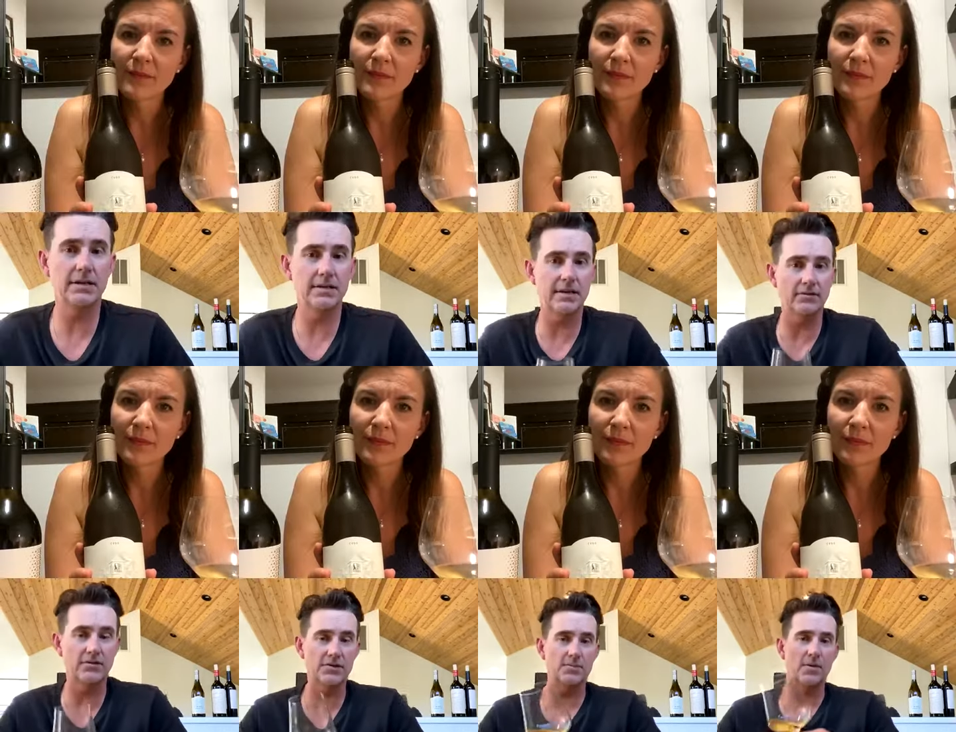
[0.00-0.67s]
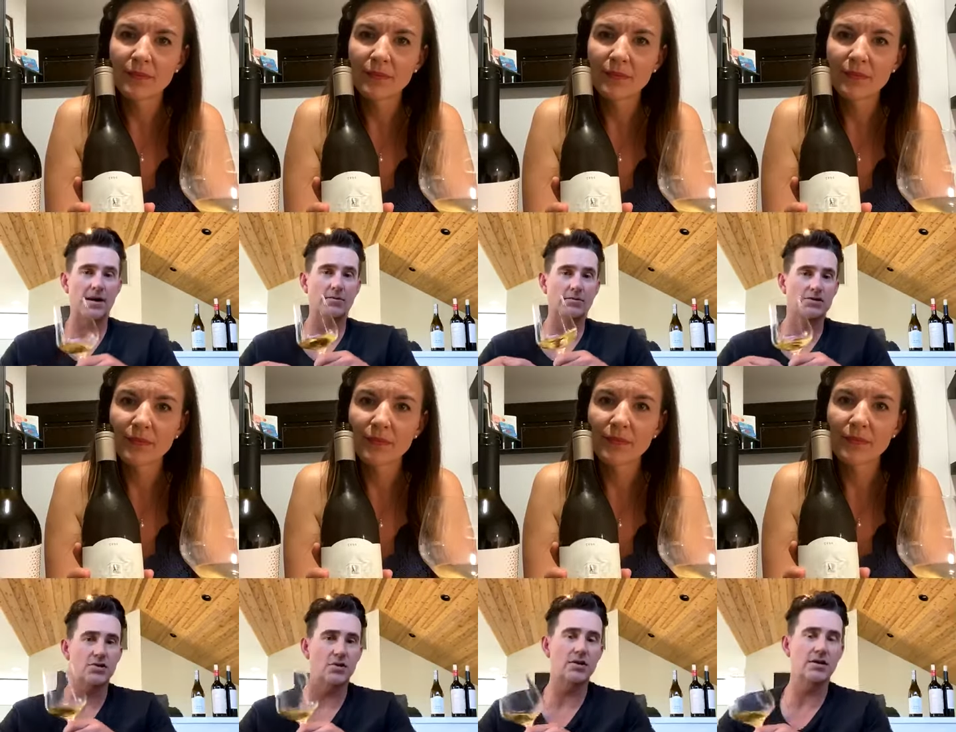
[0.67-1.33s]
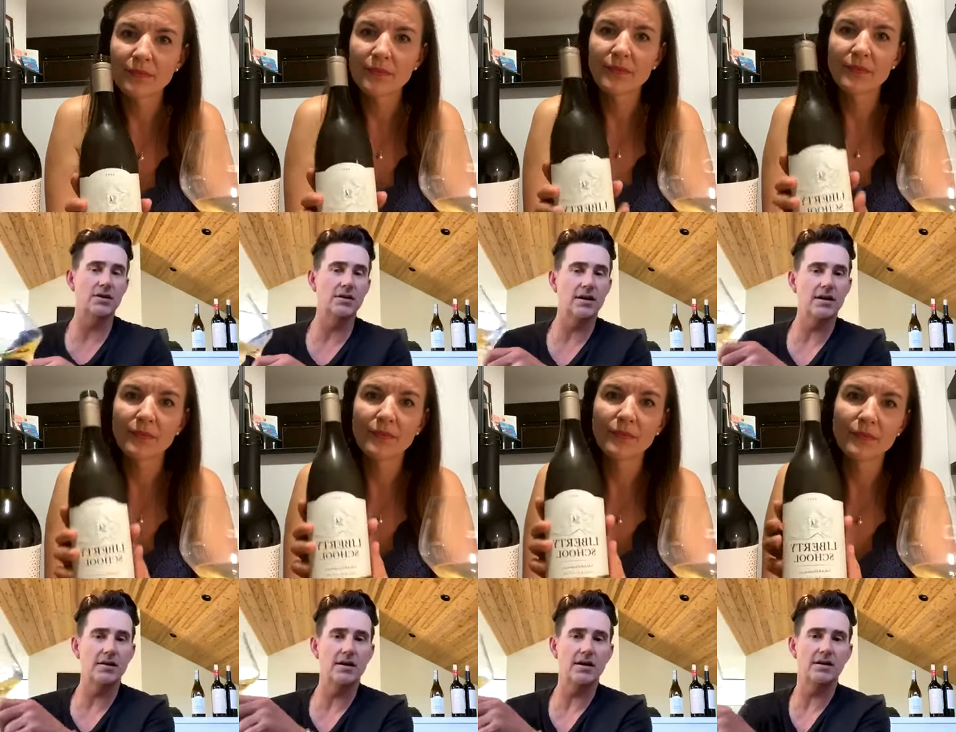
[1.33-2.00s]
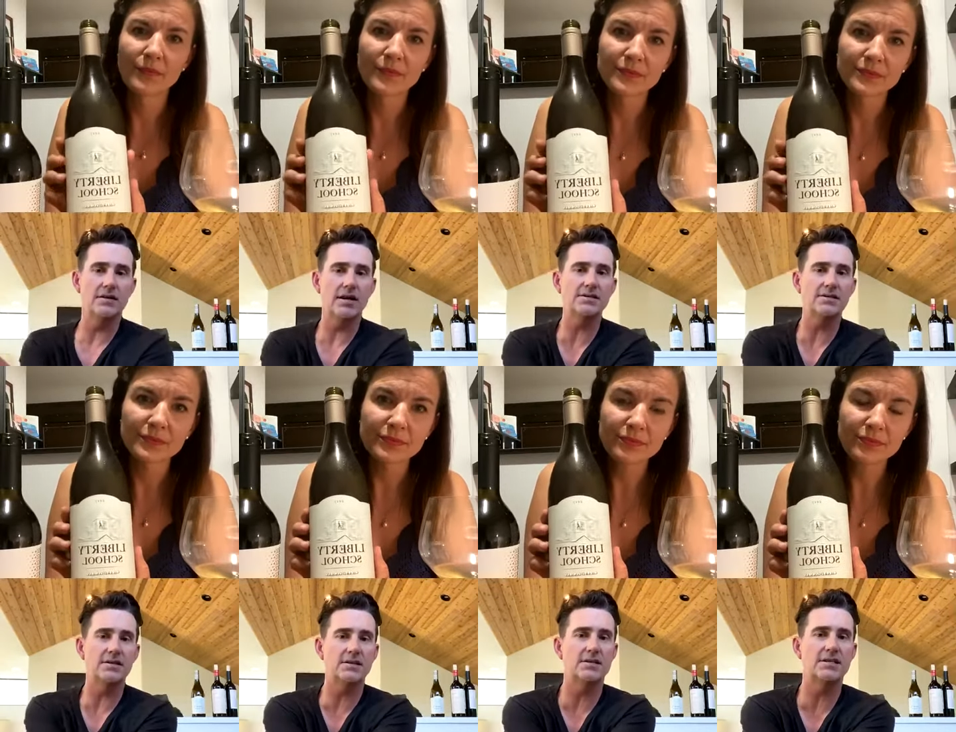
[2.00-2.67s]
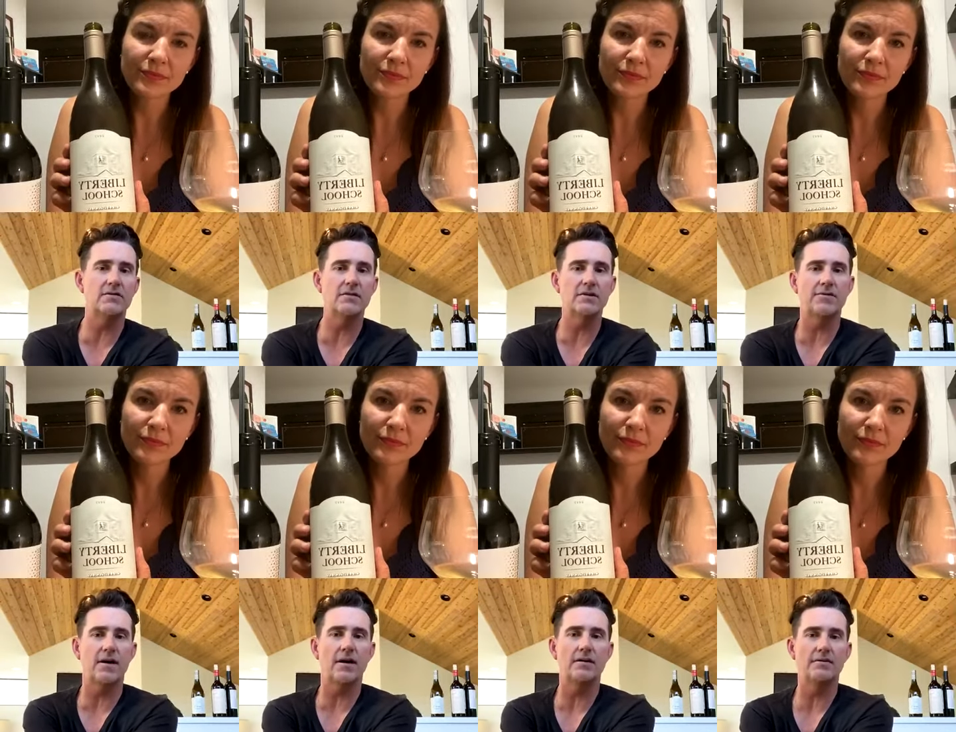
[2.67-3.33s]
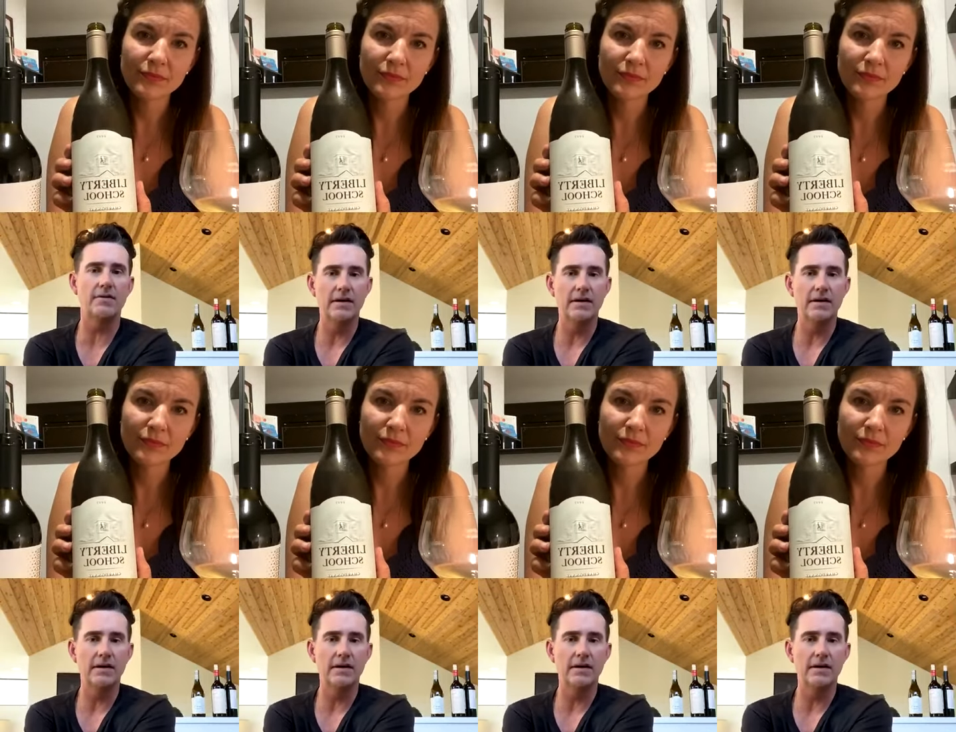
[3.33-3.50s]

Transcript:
Speaker 1: th this brand was started in, in uh, 1975